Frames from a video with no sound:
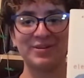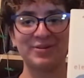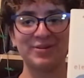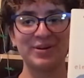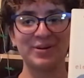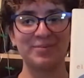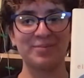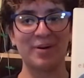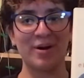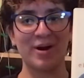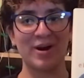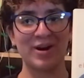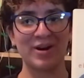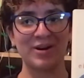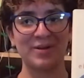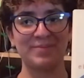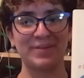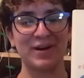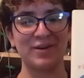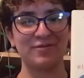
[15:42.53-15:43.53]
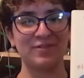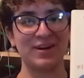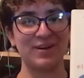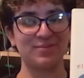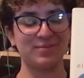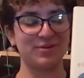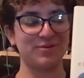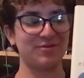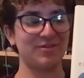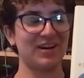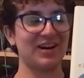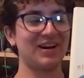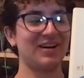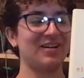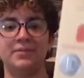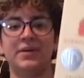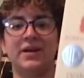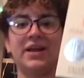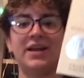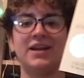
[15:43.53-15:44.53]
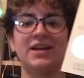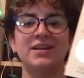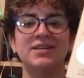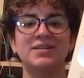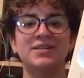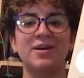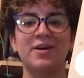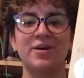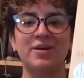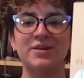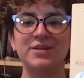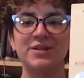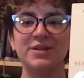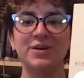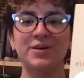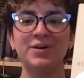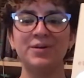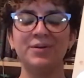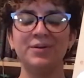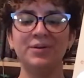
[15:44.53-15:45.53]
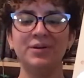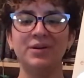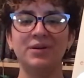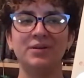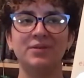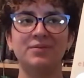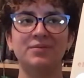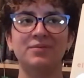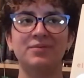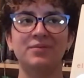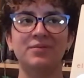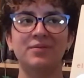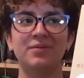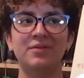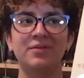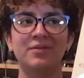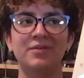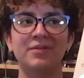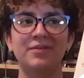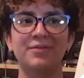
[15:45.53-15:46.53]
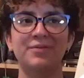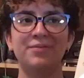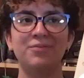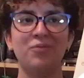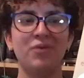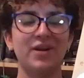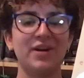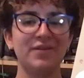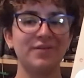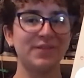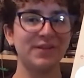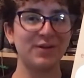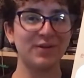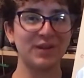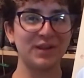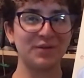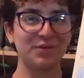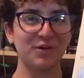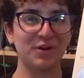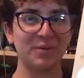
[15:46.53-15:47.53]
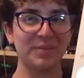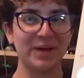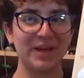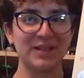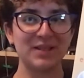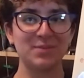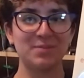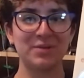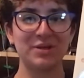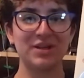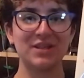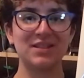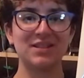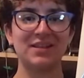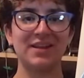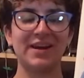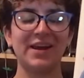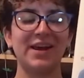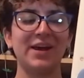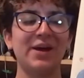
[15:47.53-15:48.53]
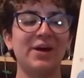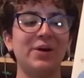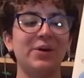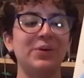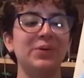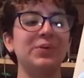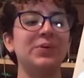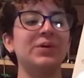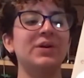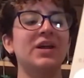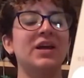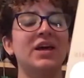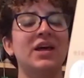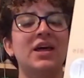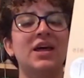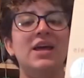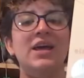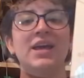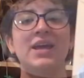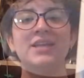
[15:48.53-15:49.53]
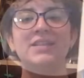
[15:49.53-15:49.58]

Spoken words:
and Park by Rainbow Rowell. It is also one of the only romance books that I own. It's